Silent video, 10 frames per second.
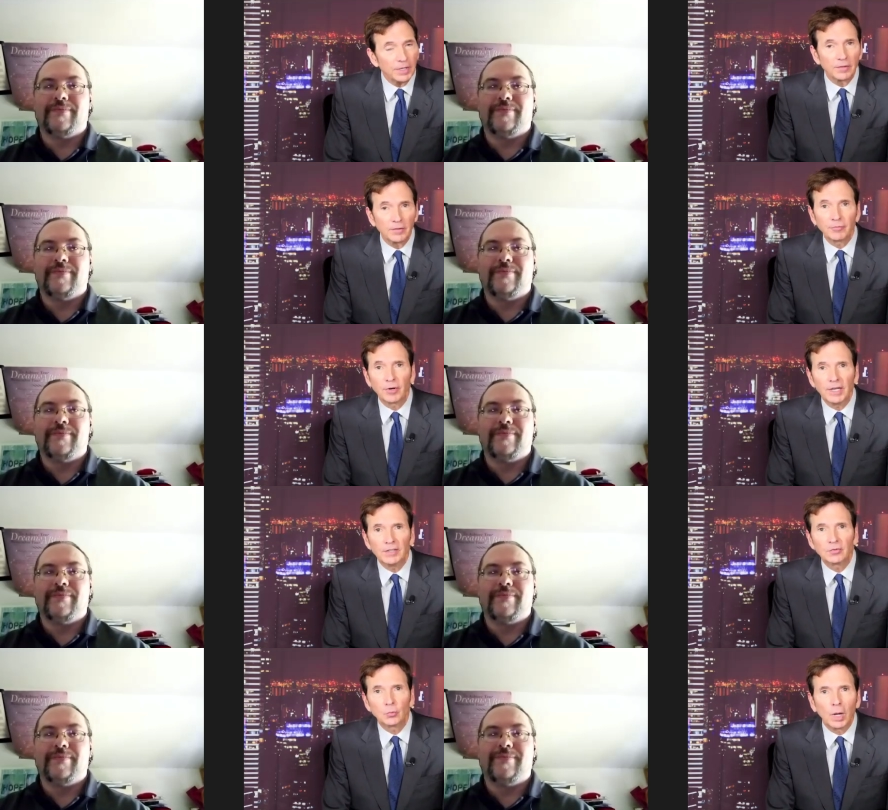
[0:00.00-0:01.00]
Speaker 1: hear the
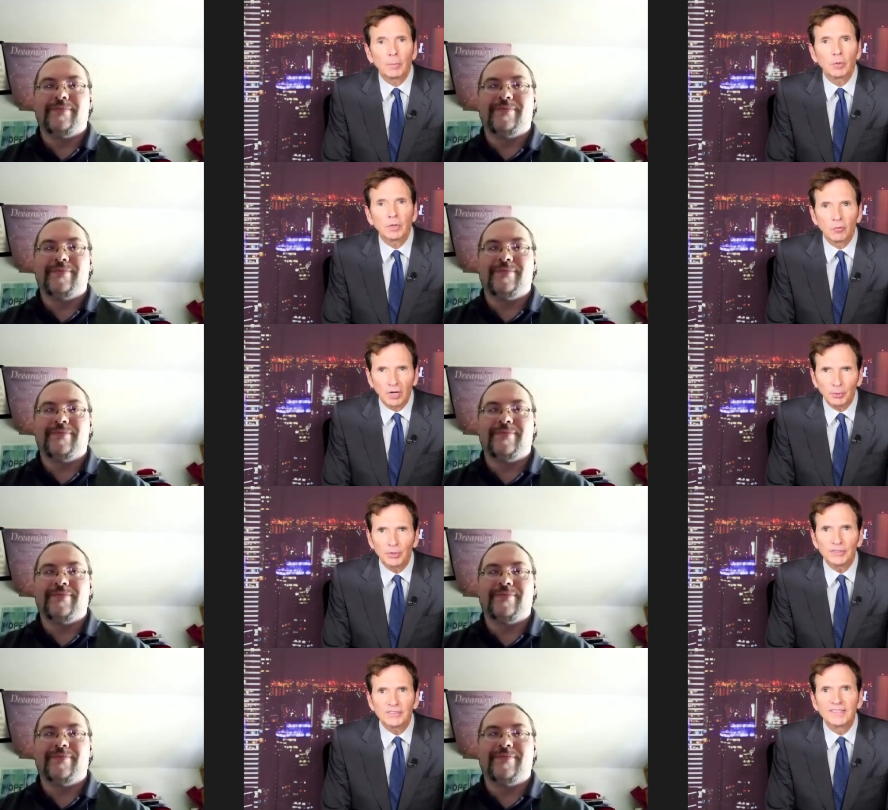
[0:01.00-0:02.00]
phrase Rebel of
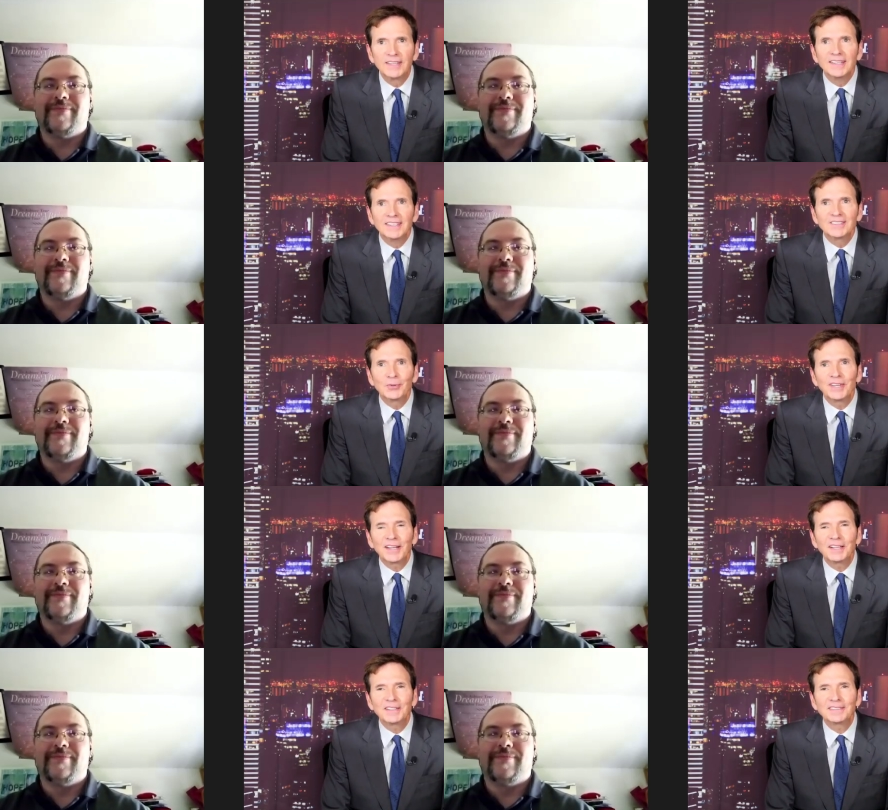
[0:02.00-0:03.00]
Rebels. So
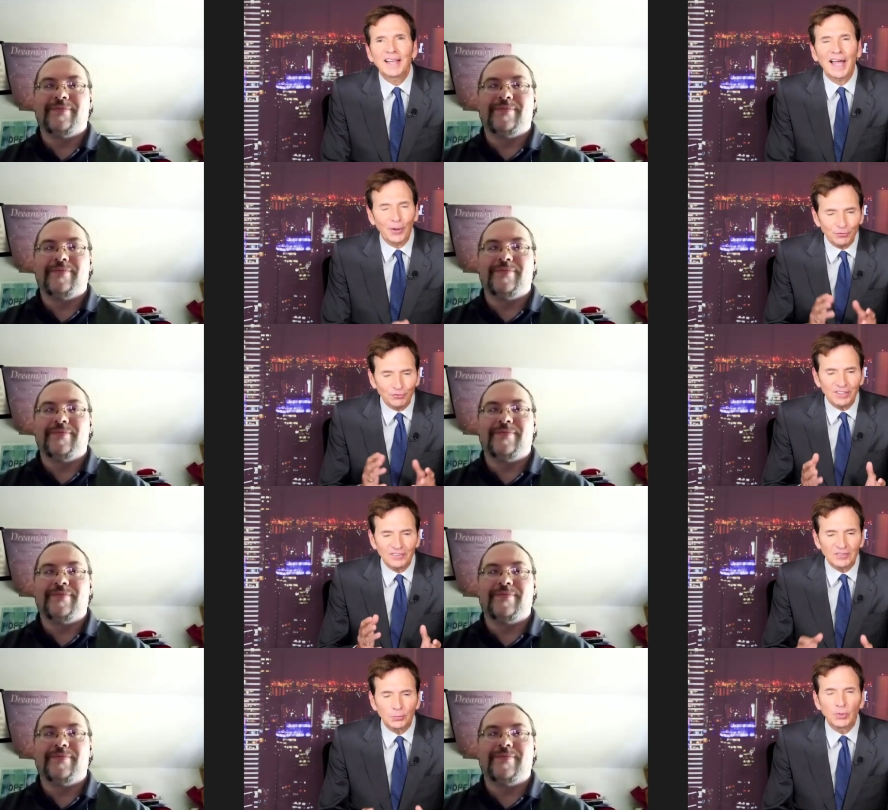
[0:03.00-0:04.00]
tell us how
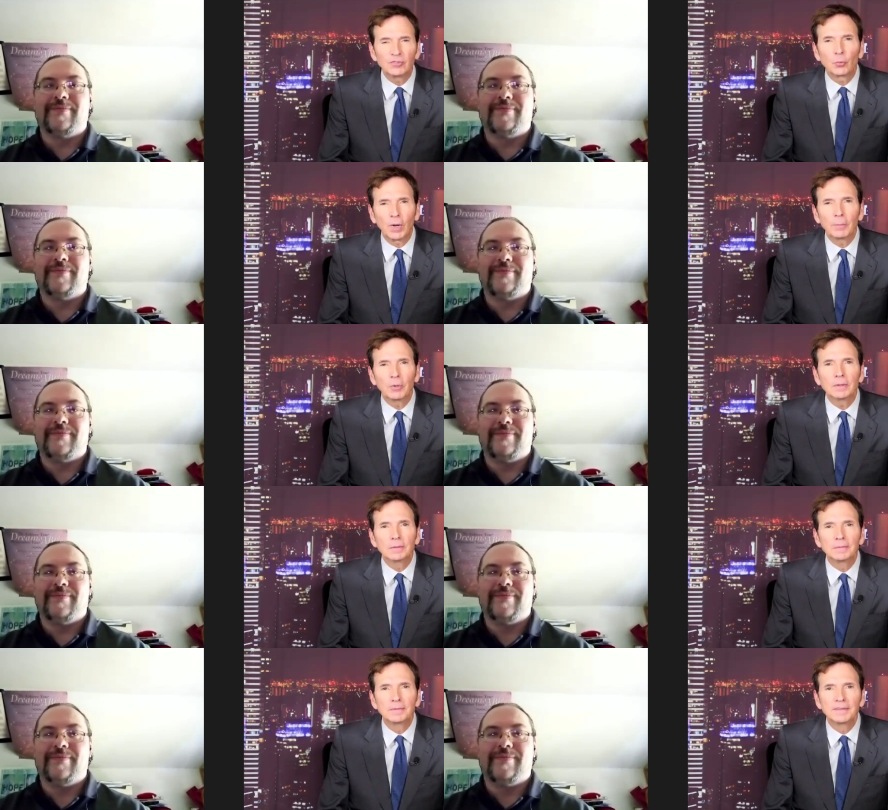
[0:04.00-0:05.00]
Jesus was a rebel.
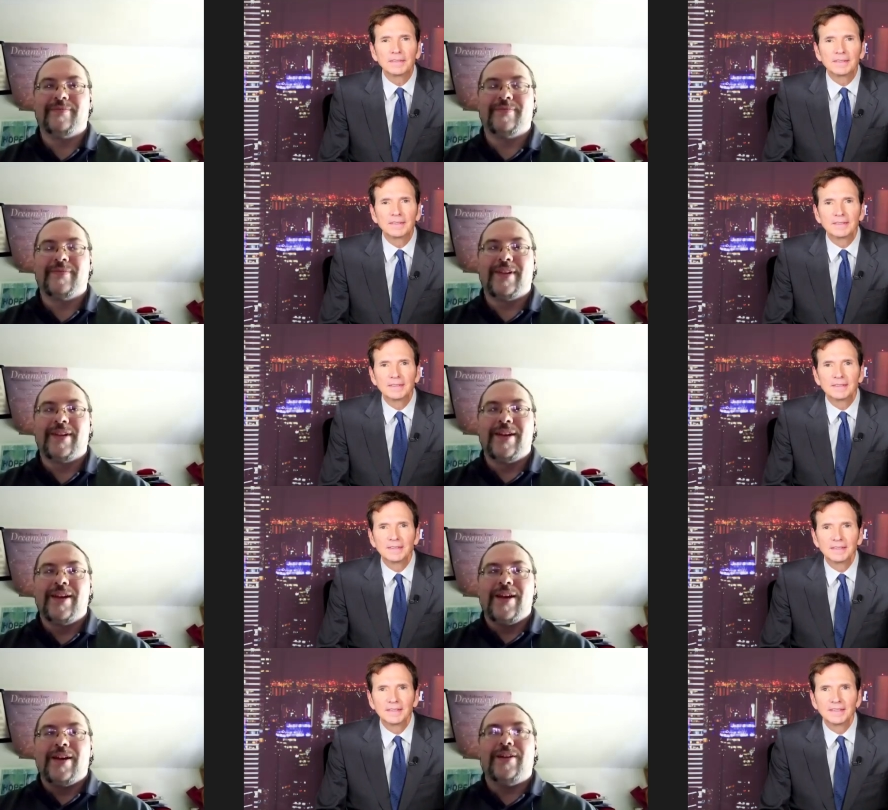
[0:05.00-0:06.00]

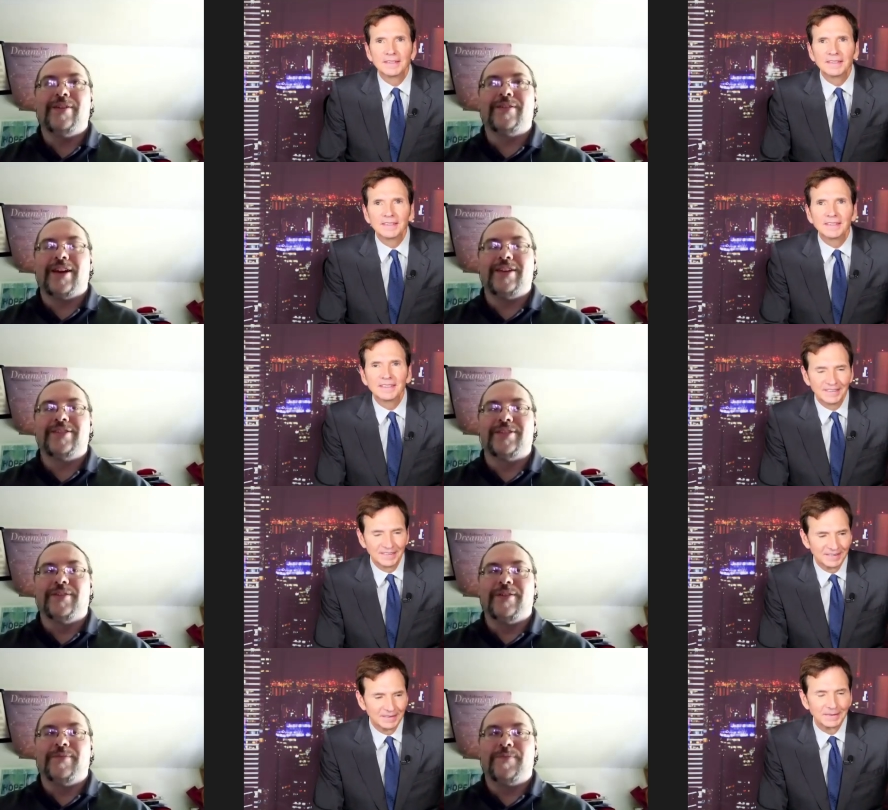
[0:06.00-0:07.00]
Speaker 2: Okay,
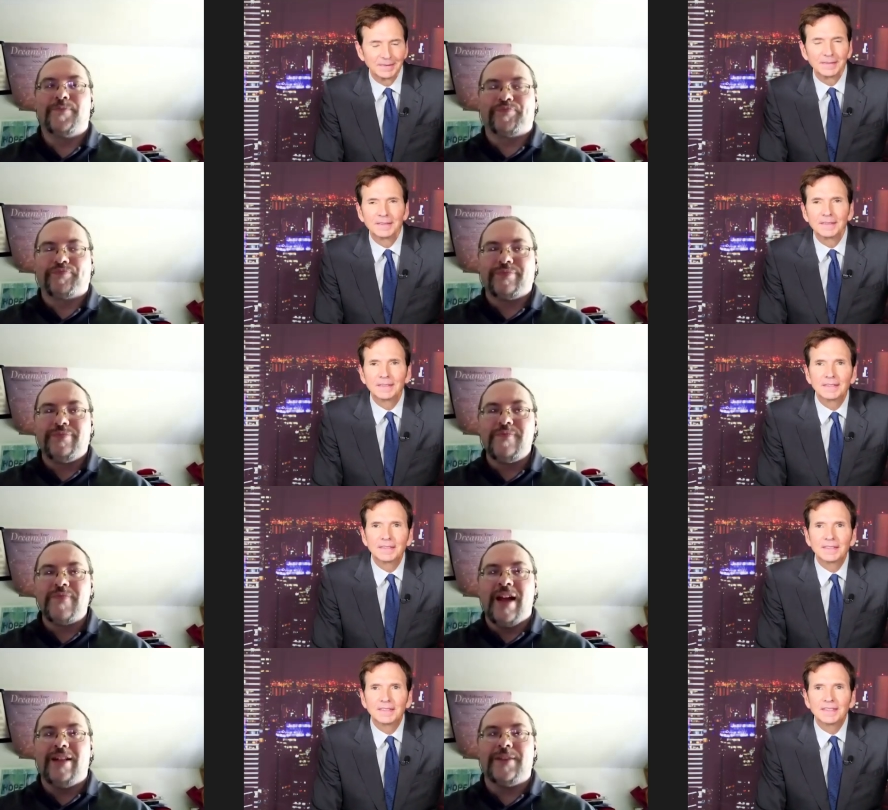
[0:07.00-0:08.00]
so
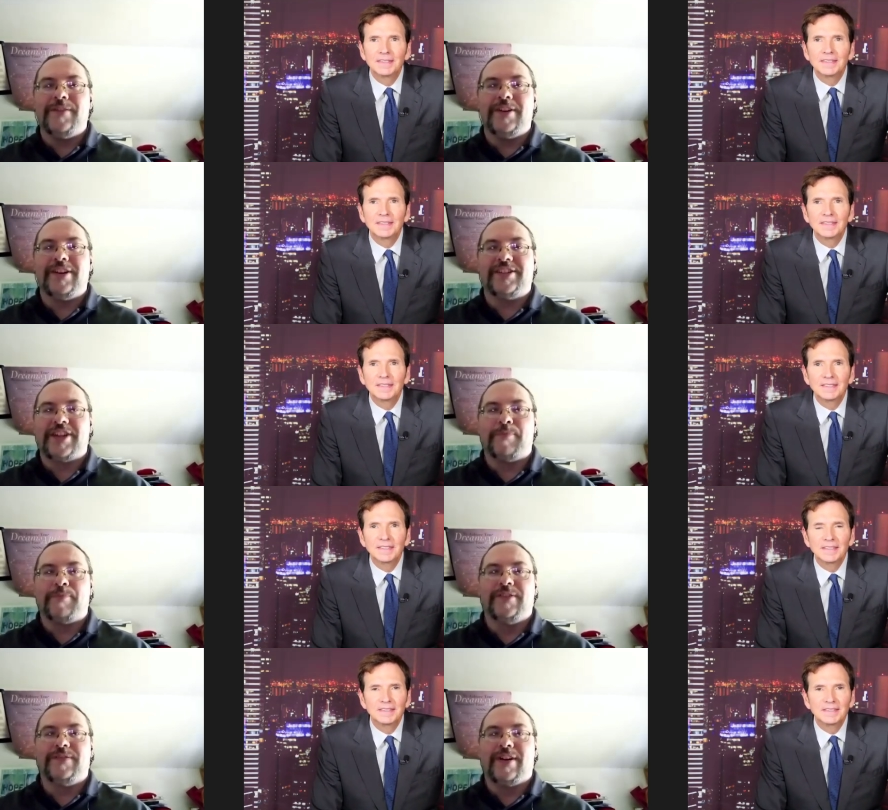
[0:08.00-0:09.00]
I'll give you an
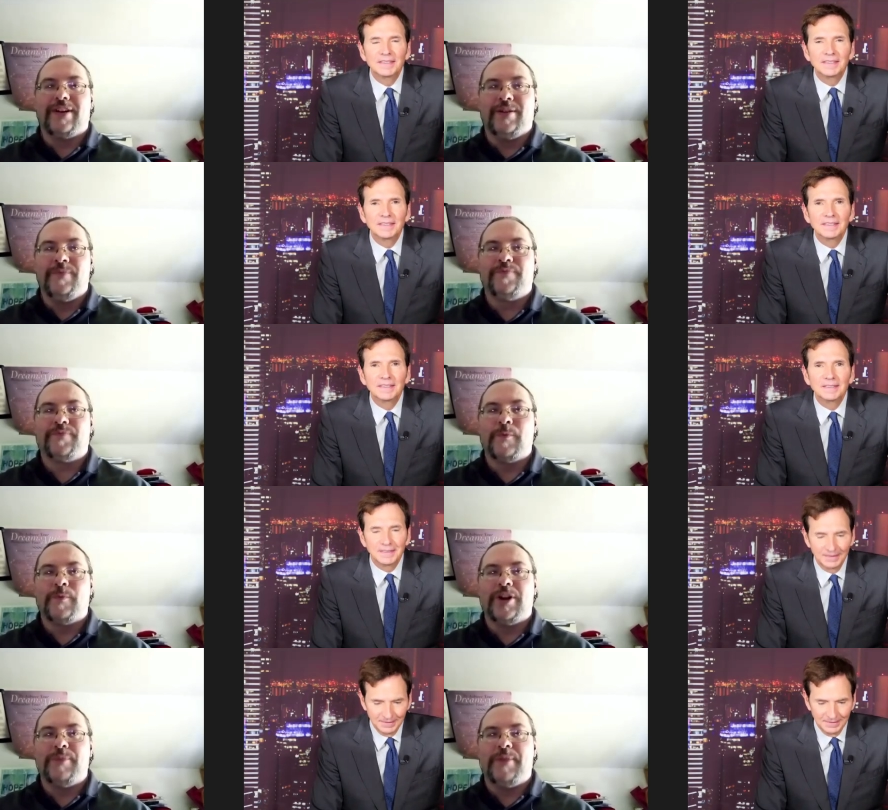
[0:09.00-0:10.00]
example of what
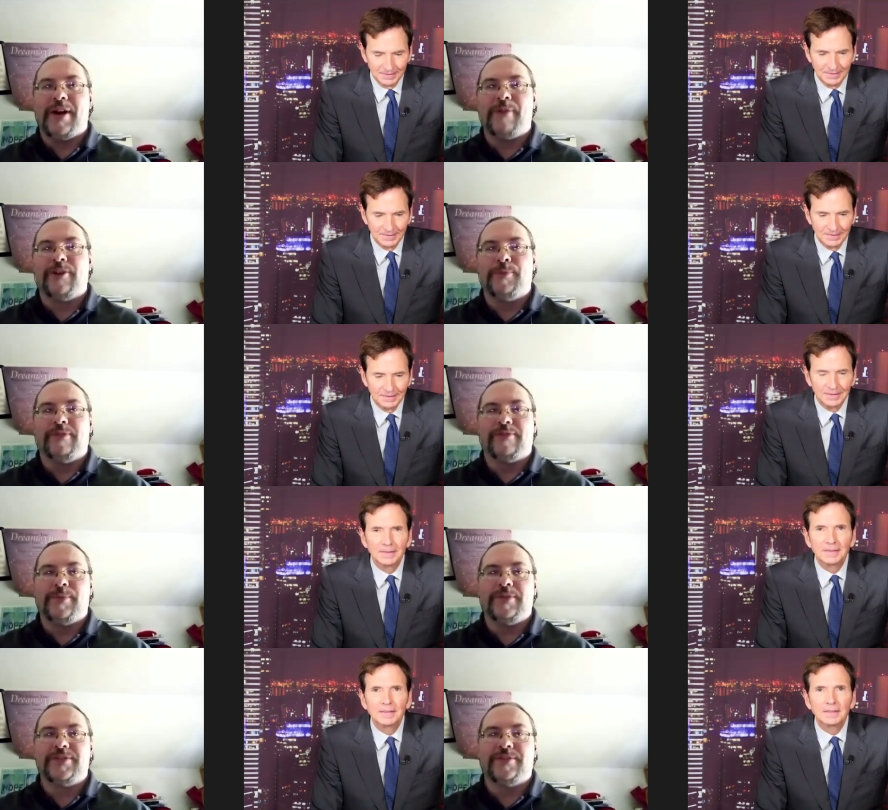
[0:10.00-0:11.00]
I mean by Rebel of
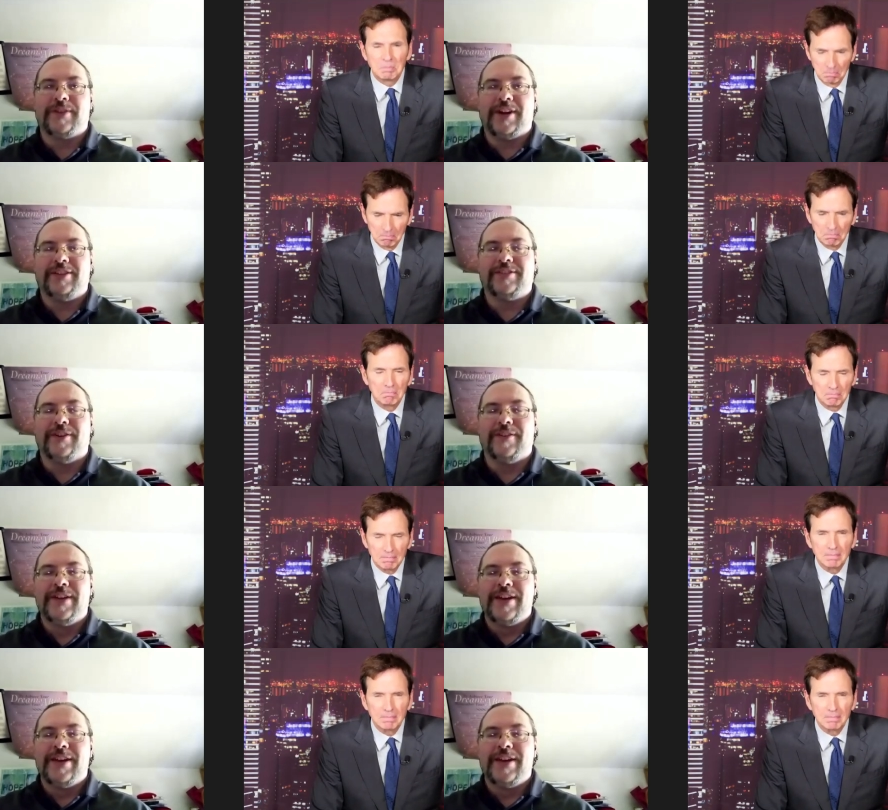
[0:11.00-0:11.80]
Rebels. Okay, so